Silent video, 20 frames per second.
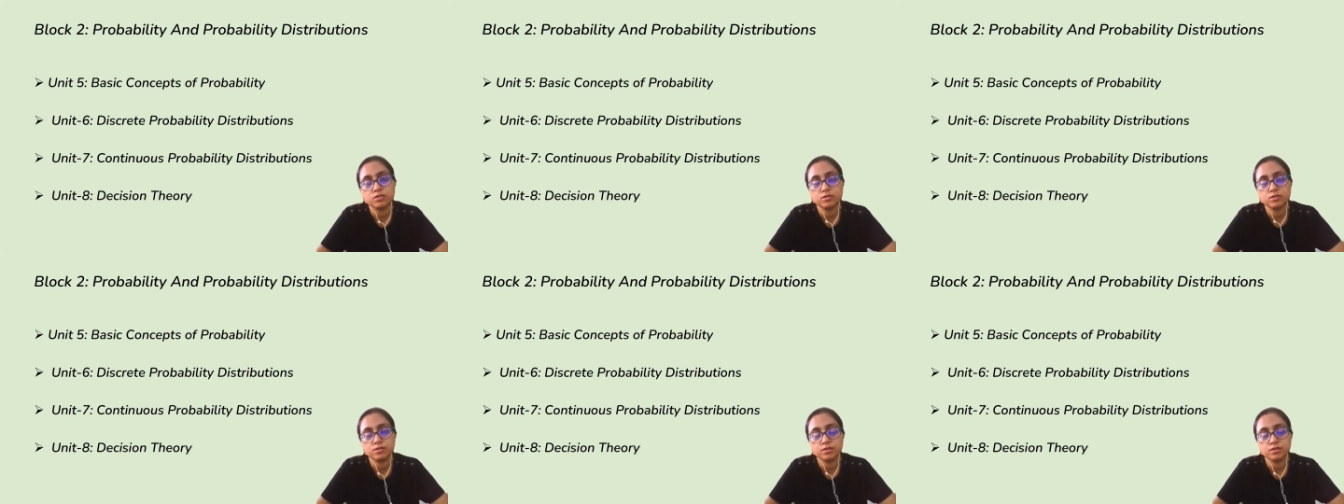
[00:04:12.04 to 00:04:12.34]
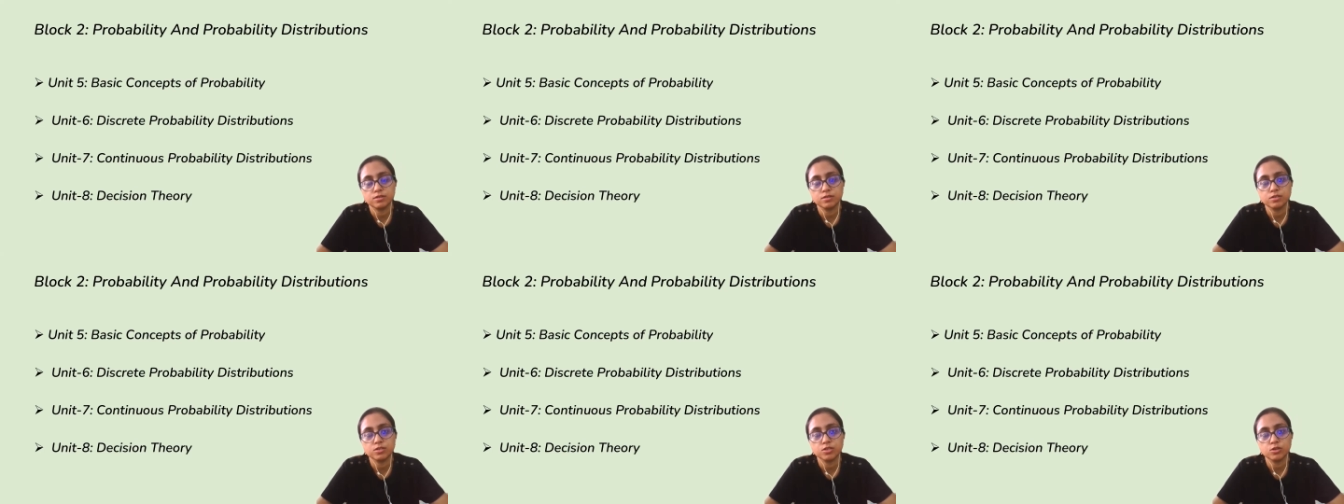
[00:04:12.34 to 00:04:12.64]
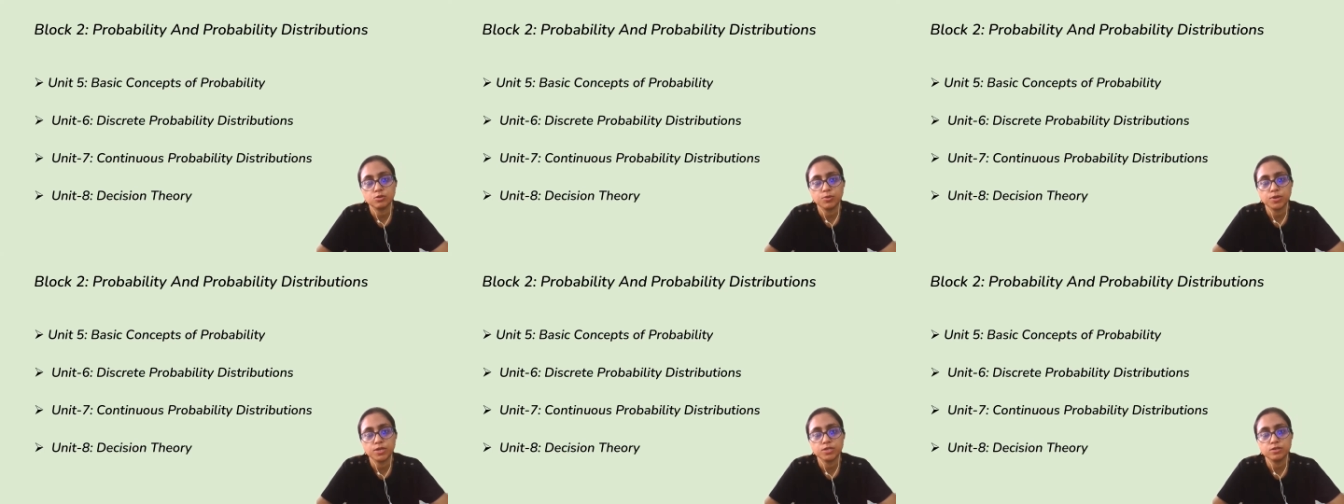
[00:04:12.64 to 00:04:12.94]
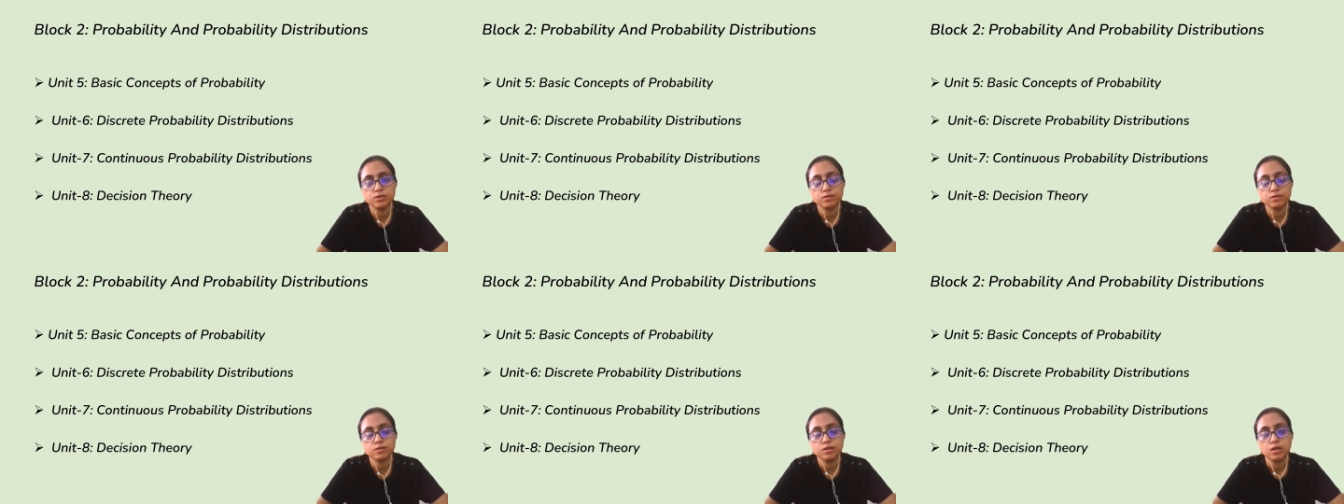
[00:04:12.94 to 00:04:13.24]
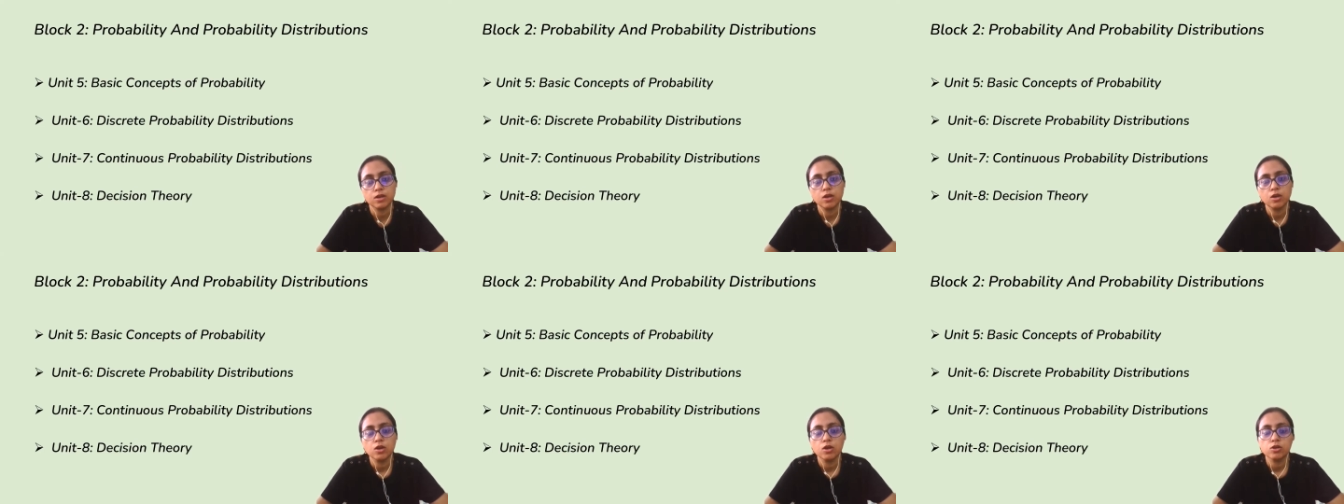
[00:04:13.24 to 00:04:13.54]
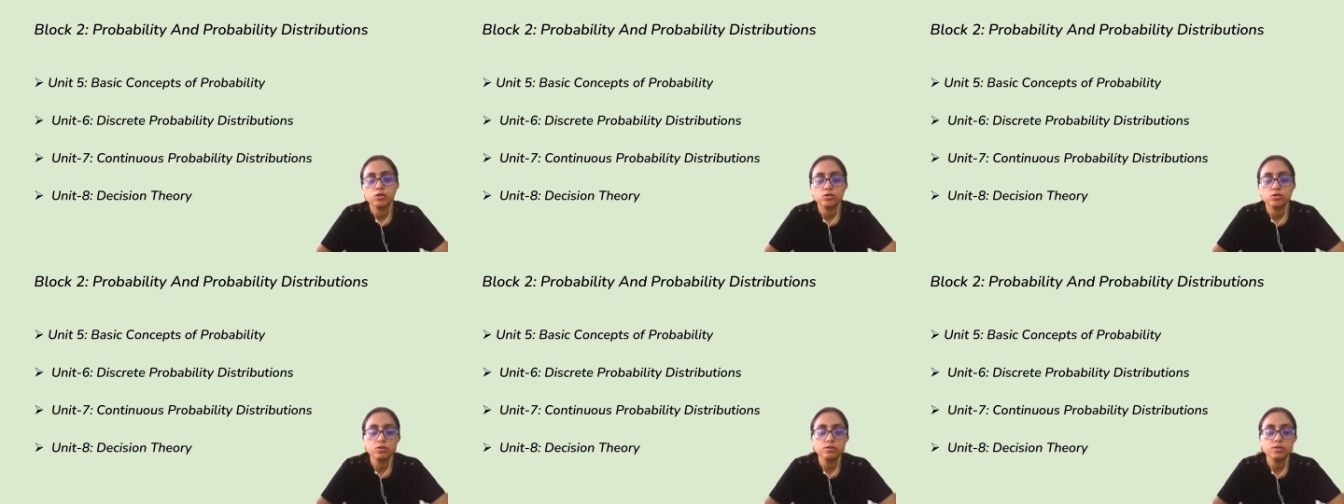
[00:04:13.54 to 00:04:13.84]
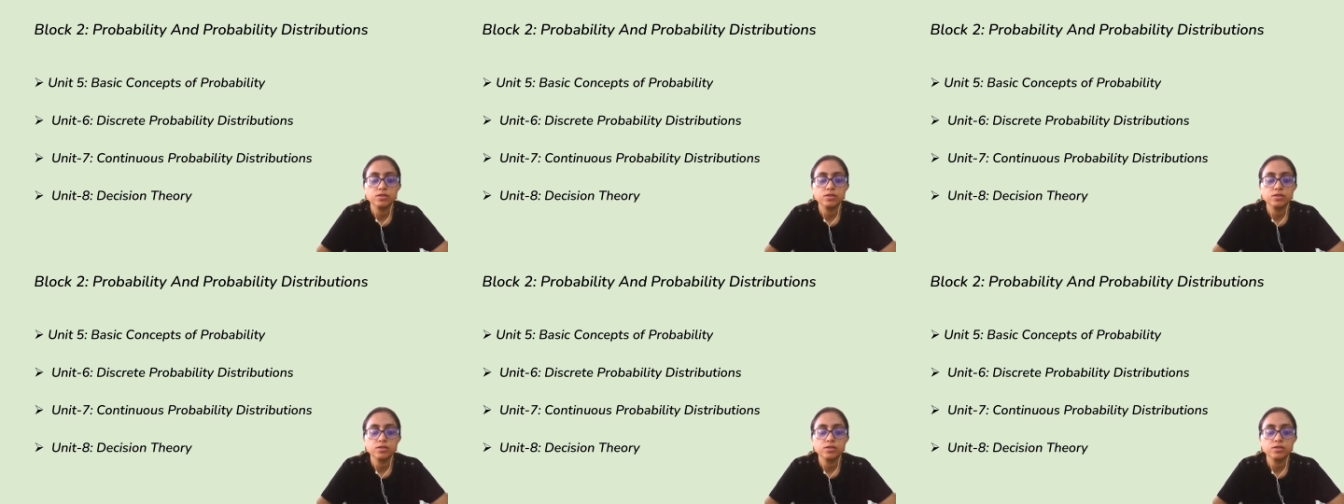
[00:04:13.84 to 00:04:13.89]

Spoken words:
decision questions. So